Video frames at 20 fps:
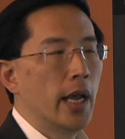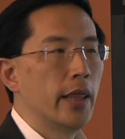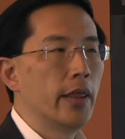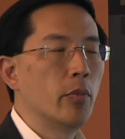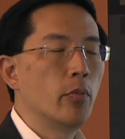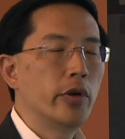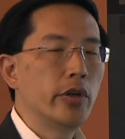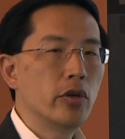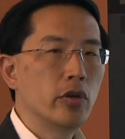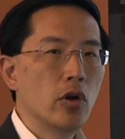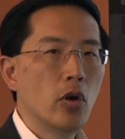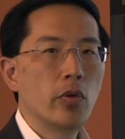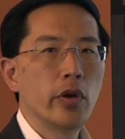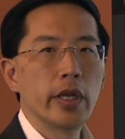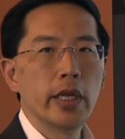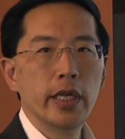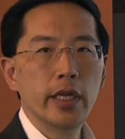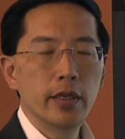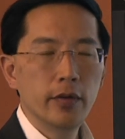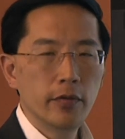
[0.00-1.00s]
And then when you go
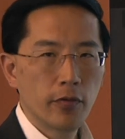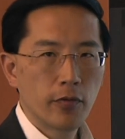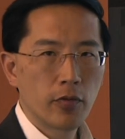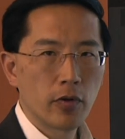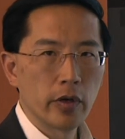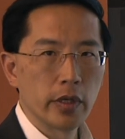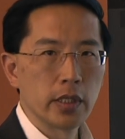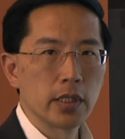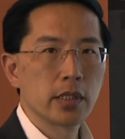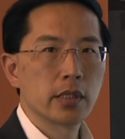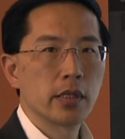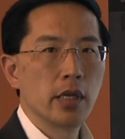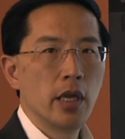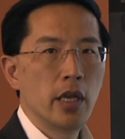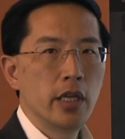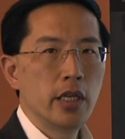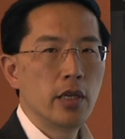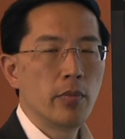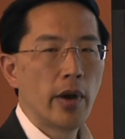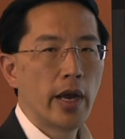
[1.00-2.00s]
to inference,
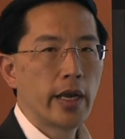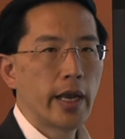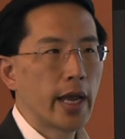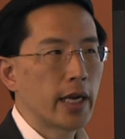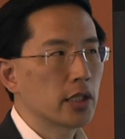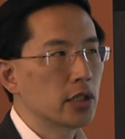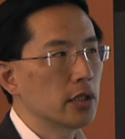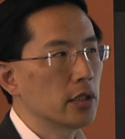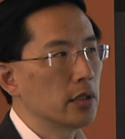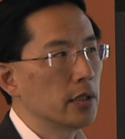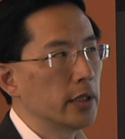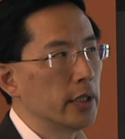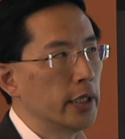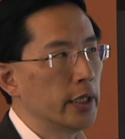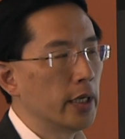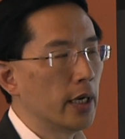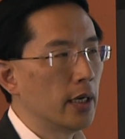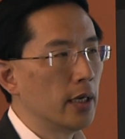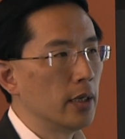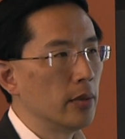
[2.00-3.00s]
you might
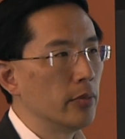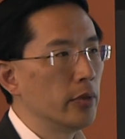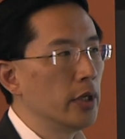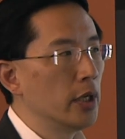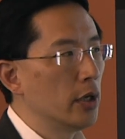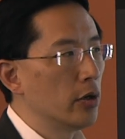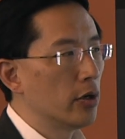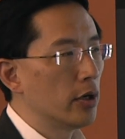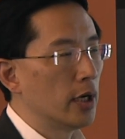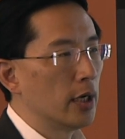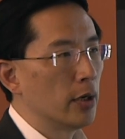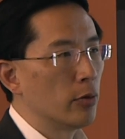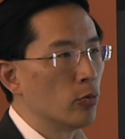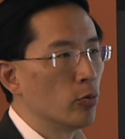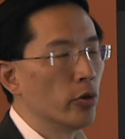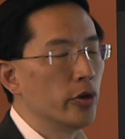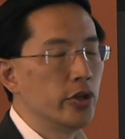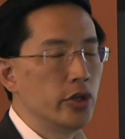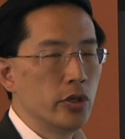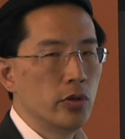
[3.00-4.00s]
actually
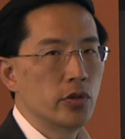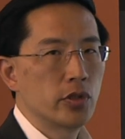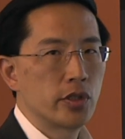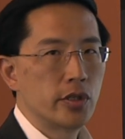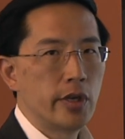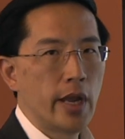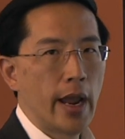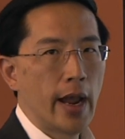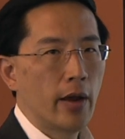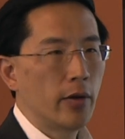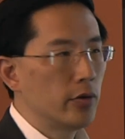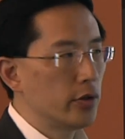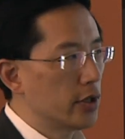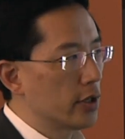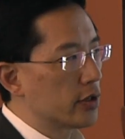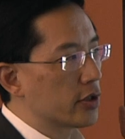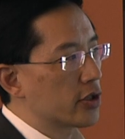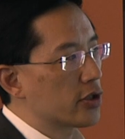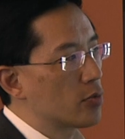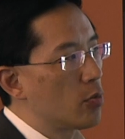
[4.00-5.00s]
reduce down
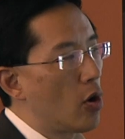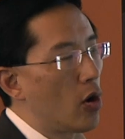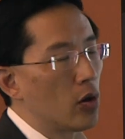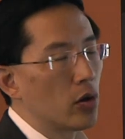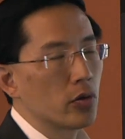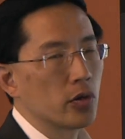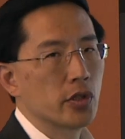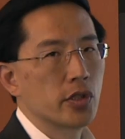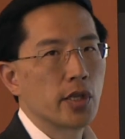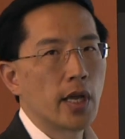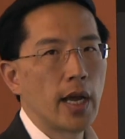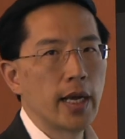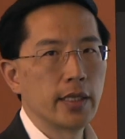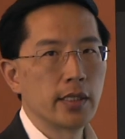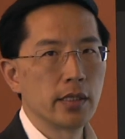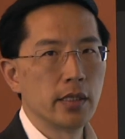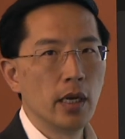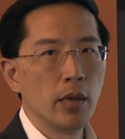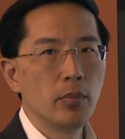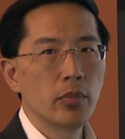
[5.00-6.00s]
to smaller
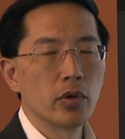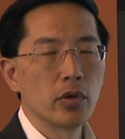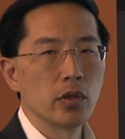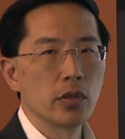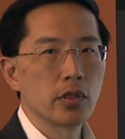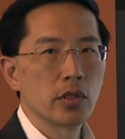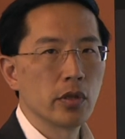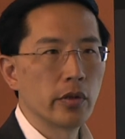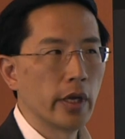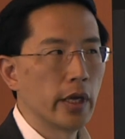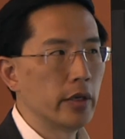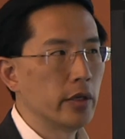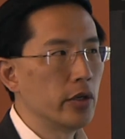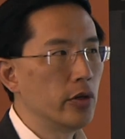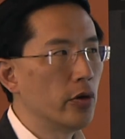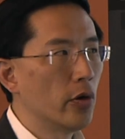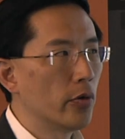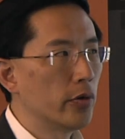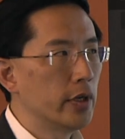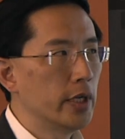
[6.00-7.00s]
size numbers so that
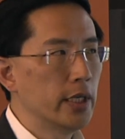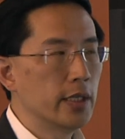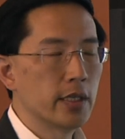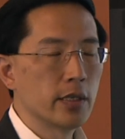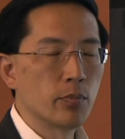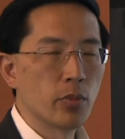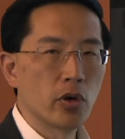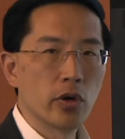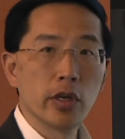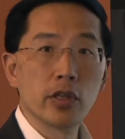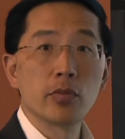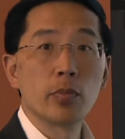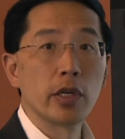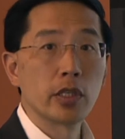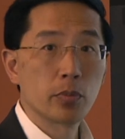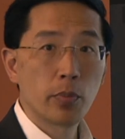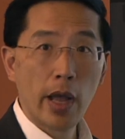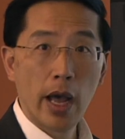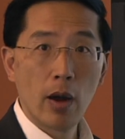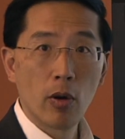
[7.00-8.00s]
you don't need to burn as
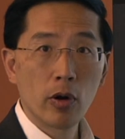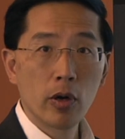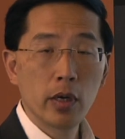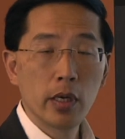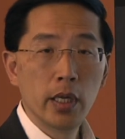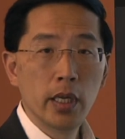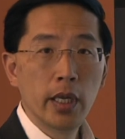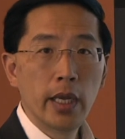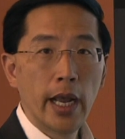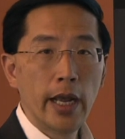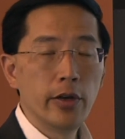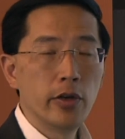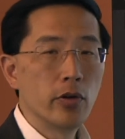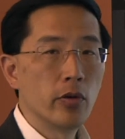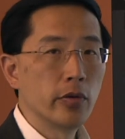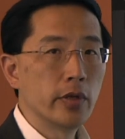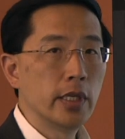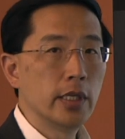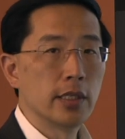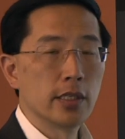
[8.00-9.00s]
much power and you
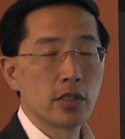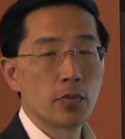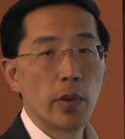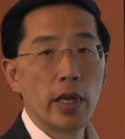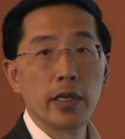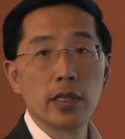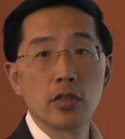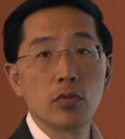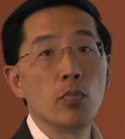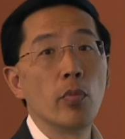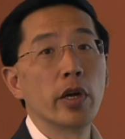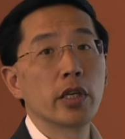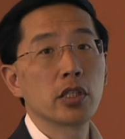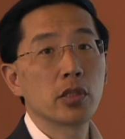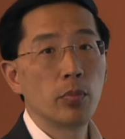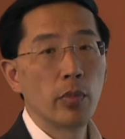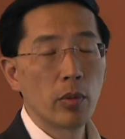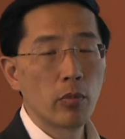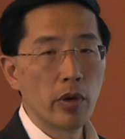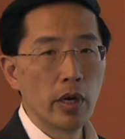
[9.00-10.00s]
don't need to spend as
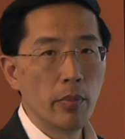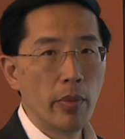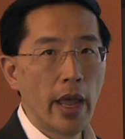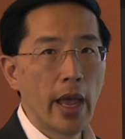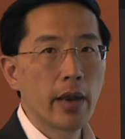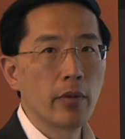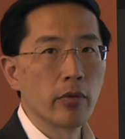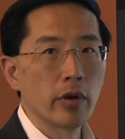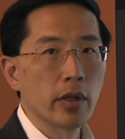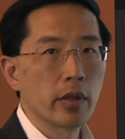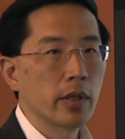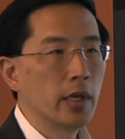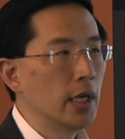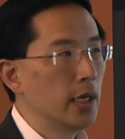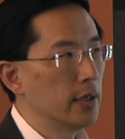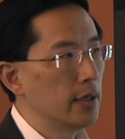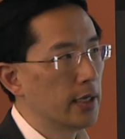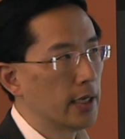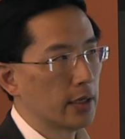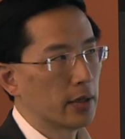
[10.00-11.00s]
much memory bandwidth
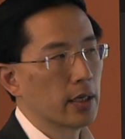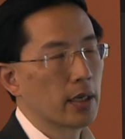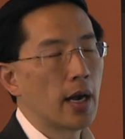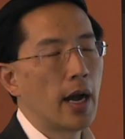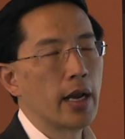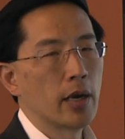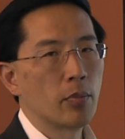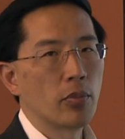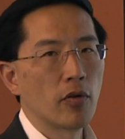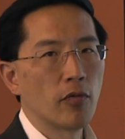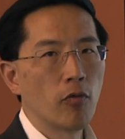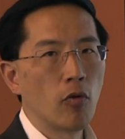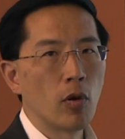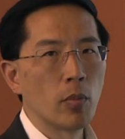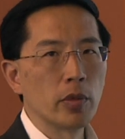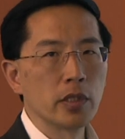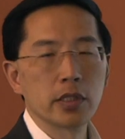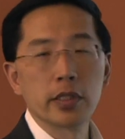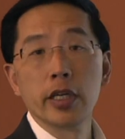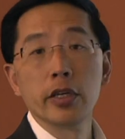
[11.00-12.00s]
to get the kind of
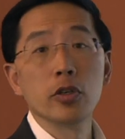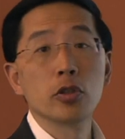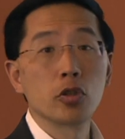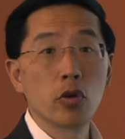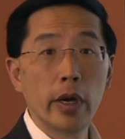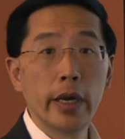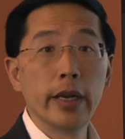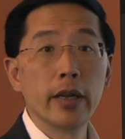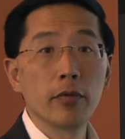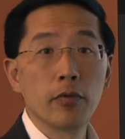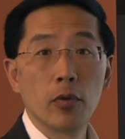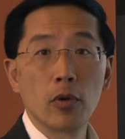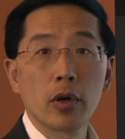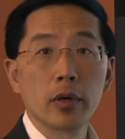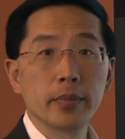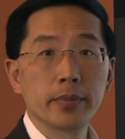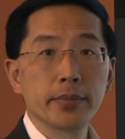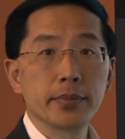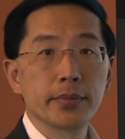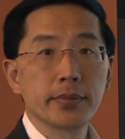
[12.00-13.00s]
performance that you're training for.